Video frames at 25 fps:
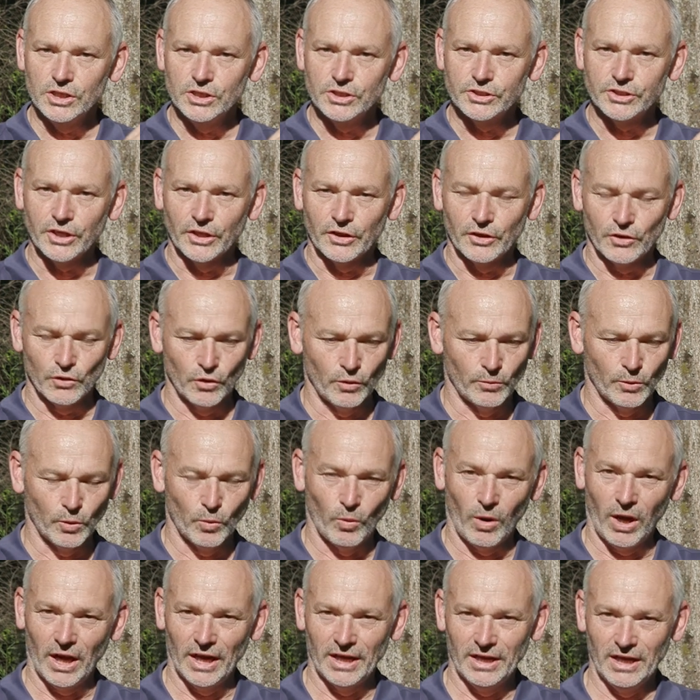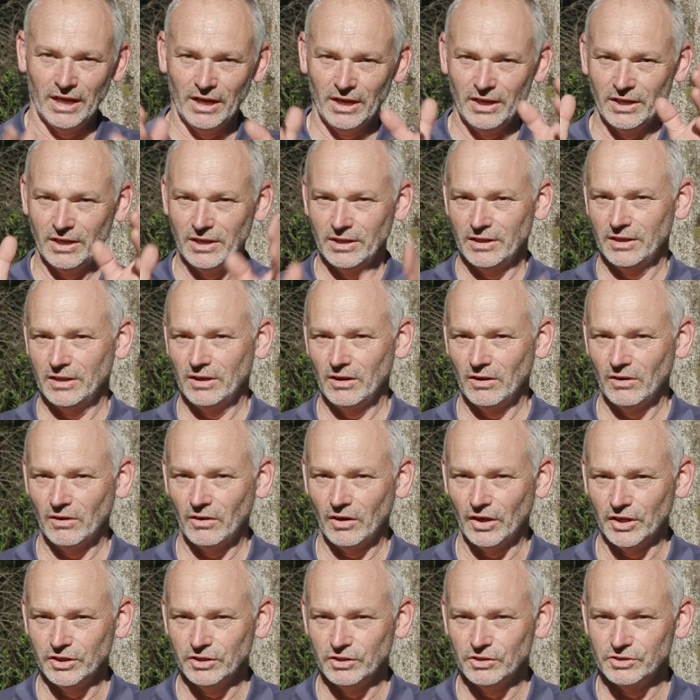So the normal way
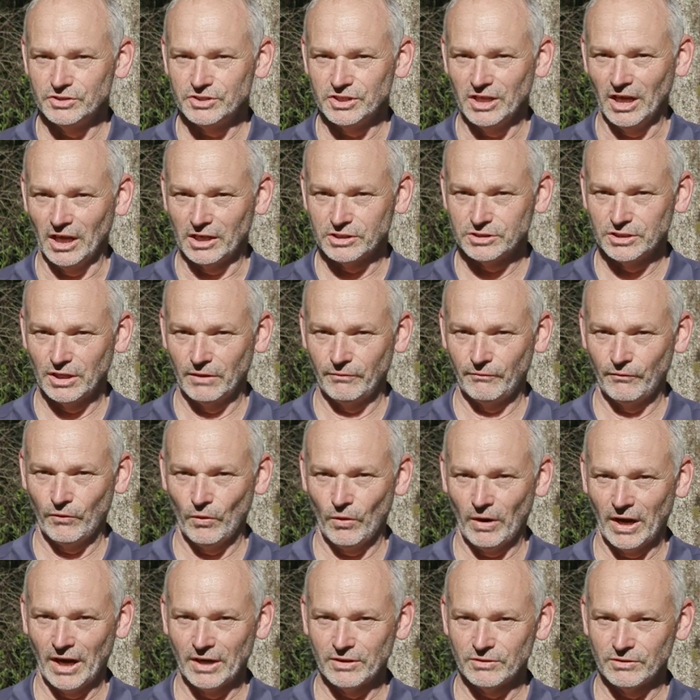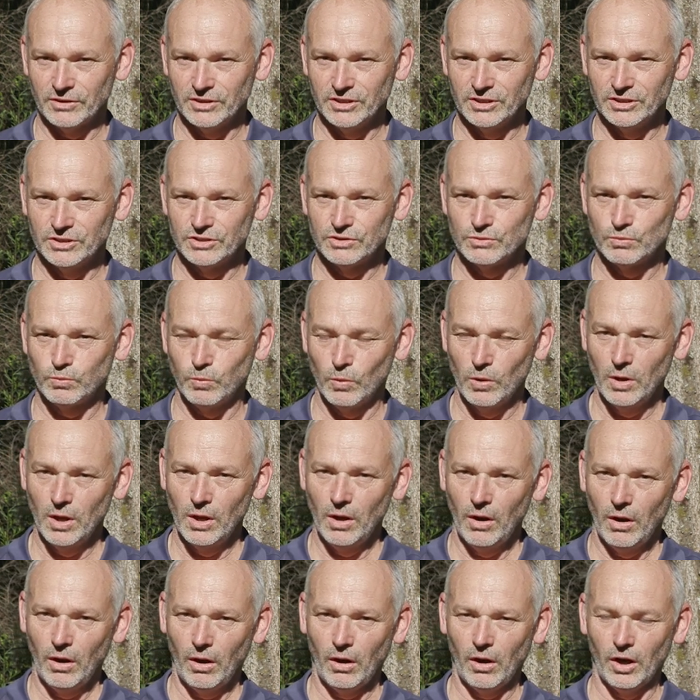I use the XF400 is
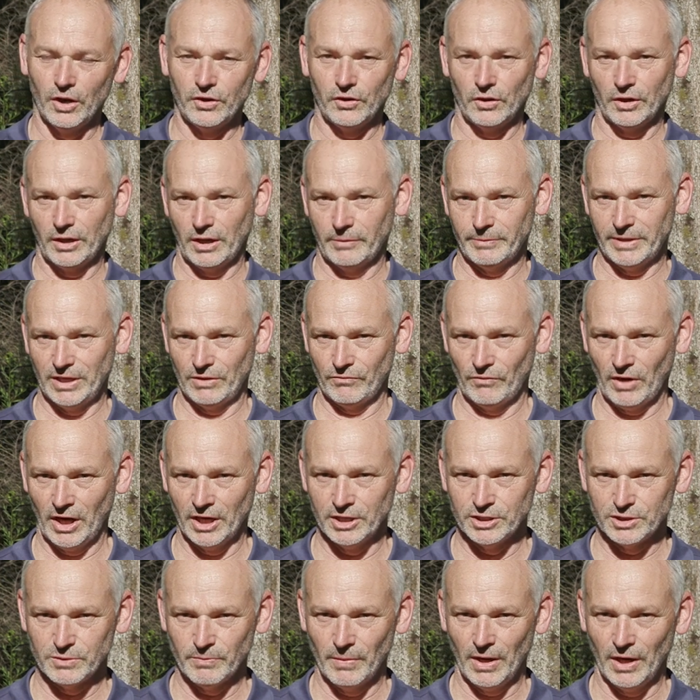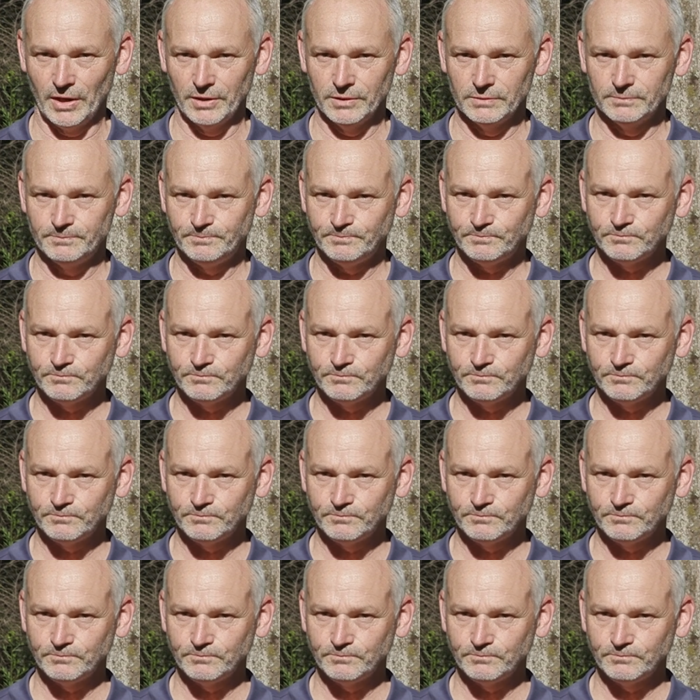high dynamic range mode